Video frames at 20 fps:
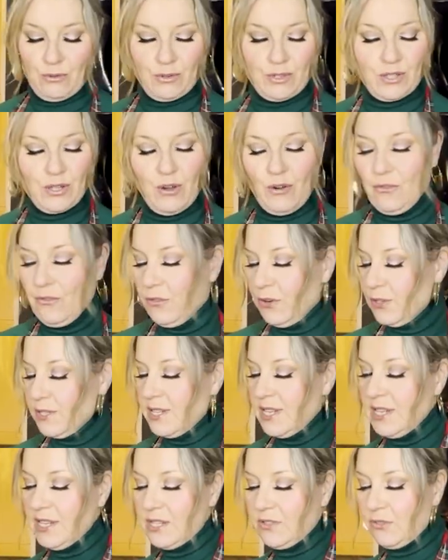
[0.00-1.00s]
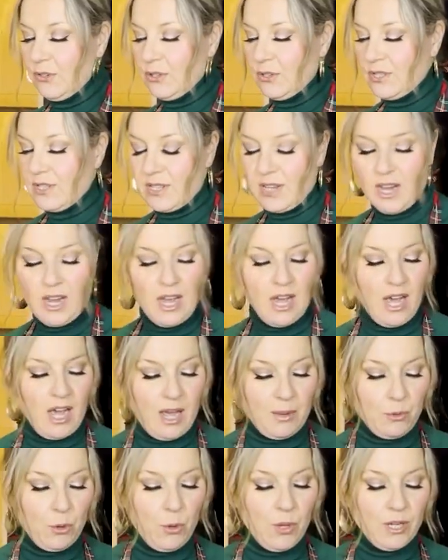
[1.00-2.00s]
So first things first,
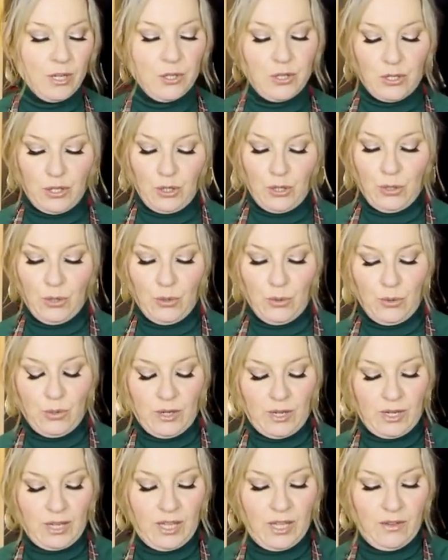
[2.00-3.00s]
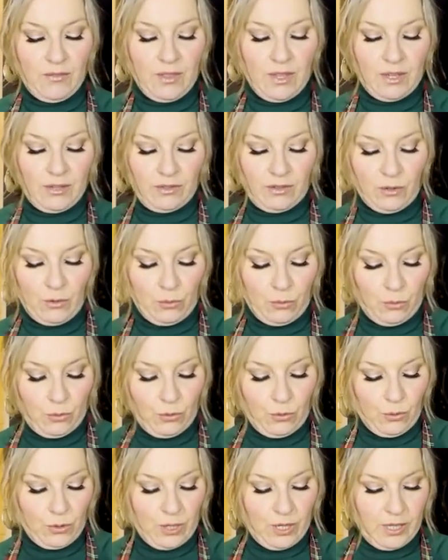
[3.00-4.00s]
I'm going to give this a
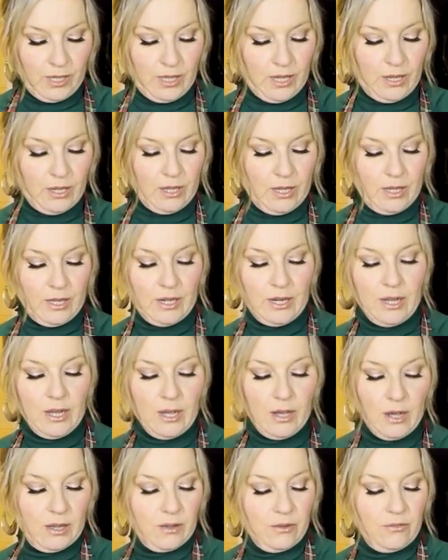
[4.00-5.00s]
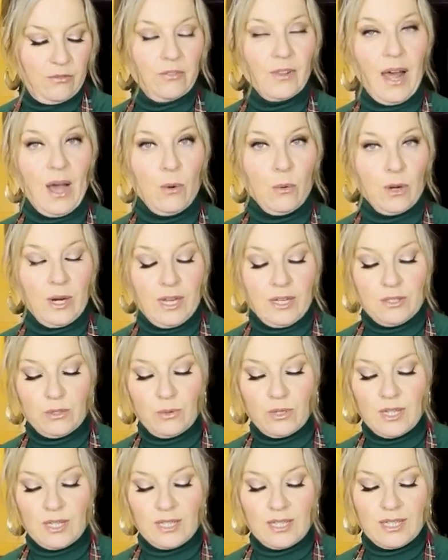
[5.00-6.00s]
really good flouring so
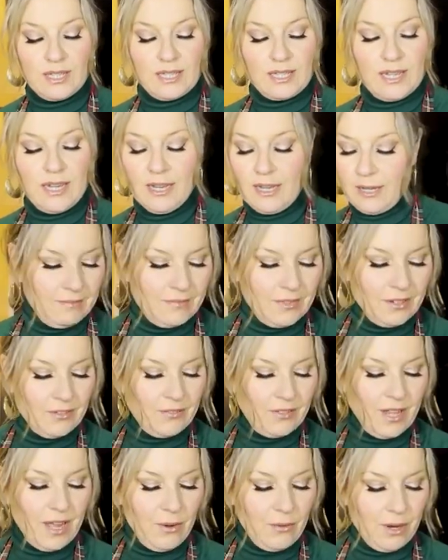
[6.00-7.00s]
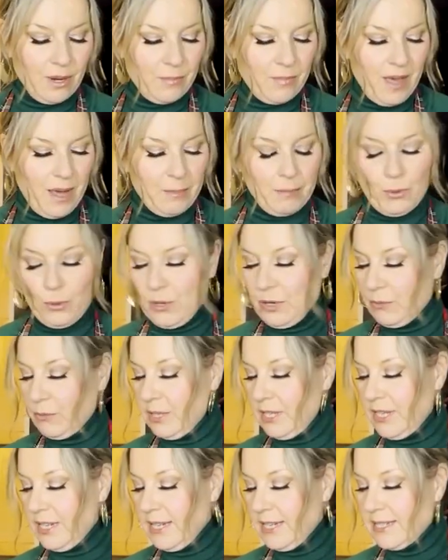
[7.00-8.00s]
it doesn't stick. Flour up that board
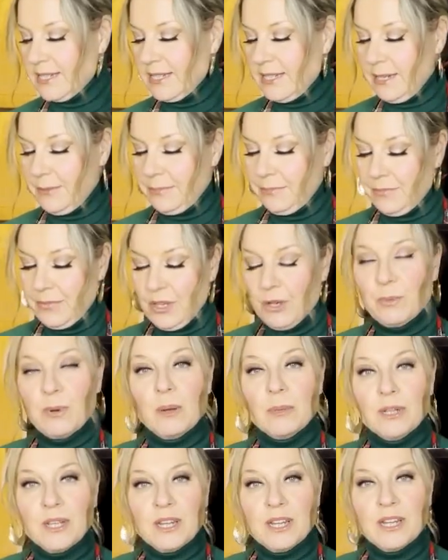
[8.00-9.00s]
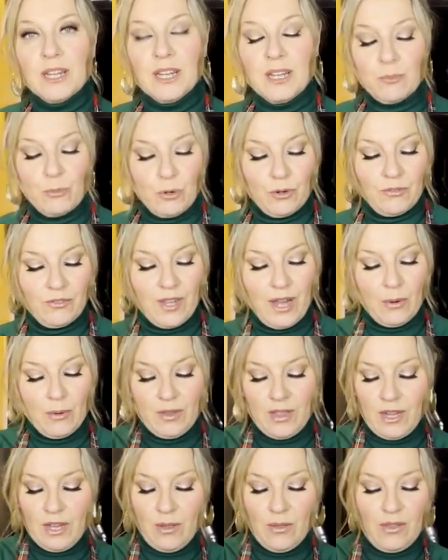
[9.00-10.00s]
really nicely. You're probably gonna need more
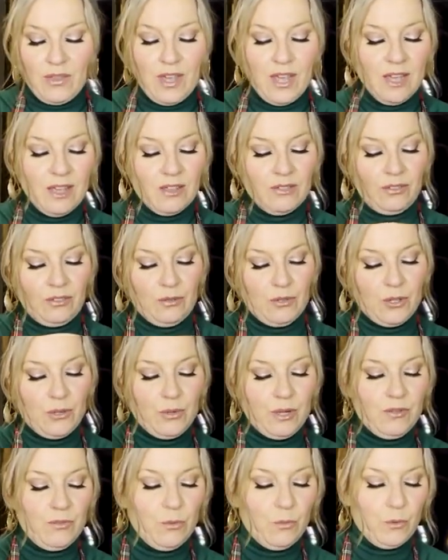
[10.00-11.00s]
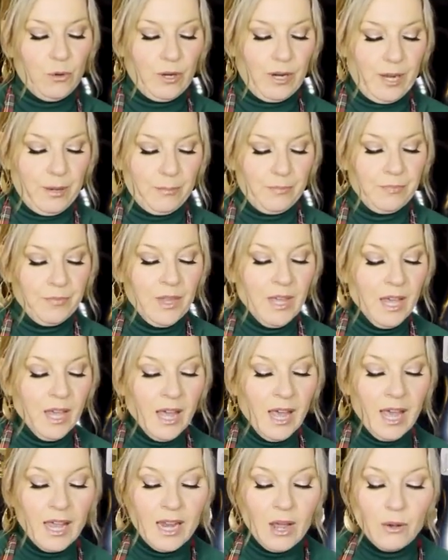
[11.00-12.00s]
flour than you think, so don't even worry.
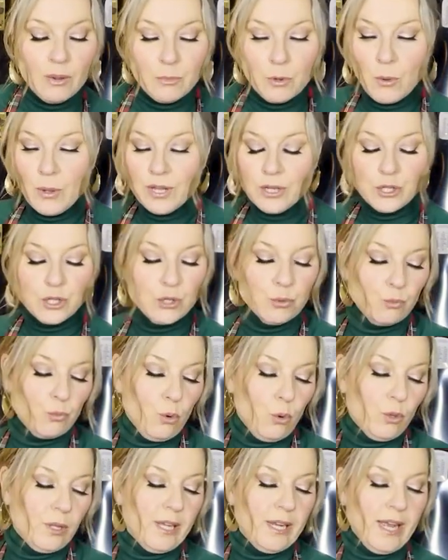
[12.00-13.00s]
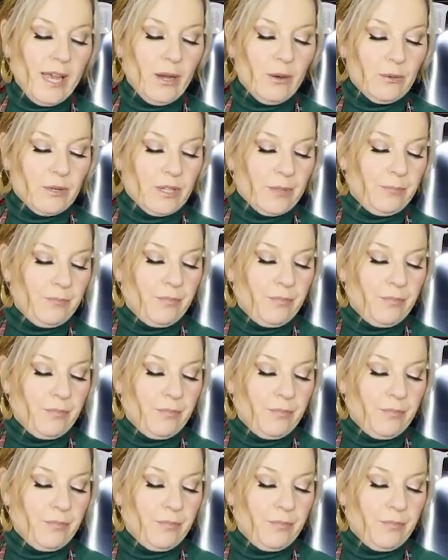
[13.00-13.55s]
And now I'm going to roll it out.